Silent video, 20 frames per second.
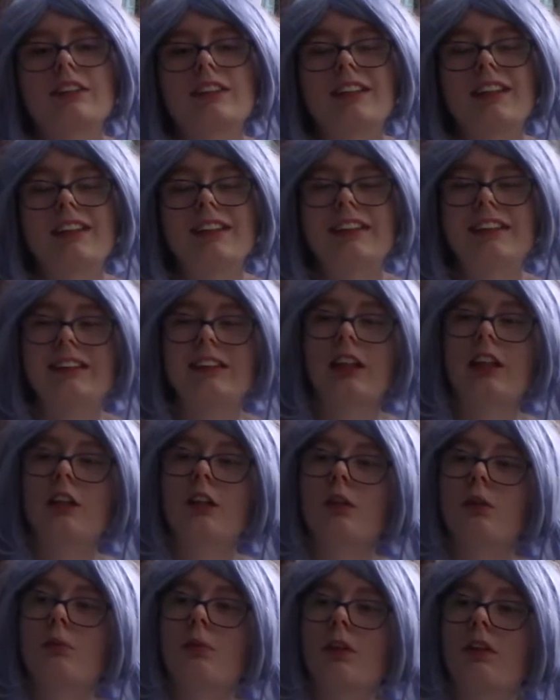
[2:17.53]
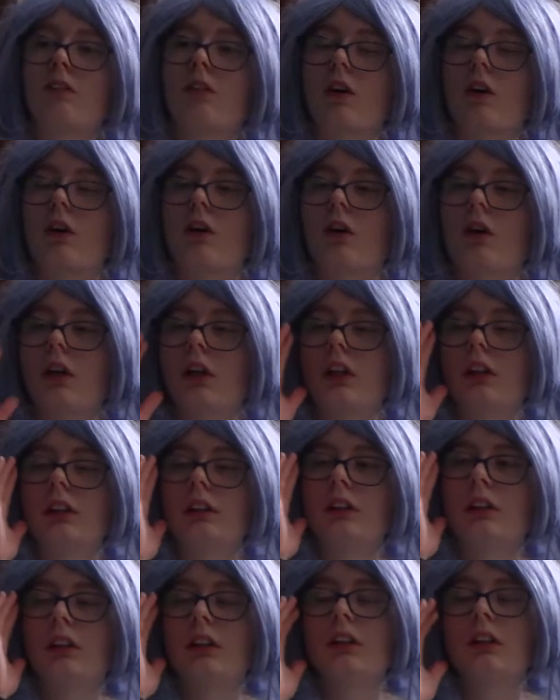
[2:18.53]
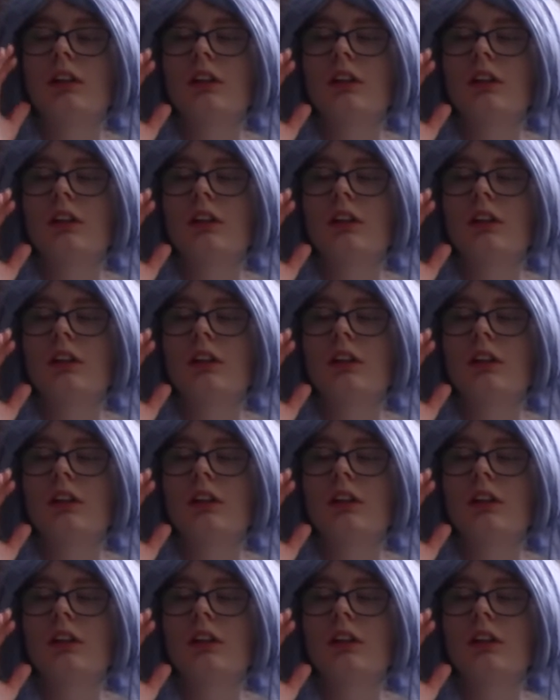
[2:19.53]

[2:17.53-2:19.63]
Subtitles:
That is a little bit of a con,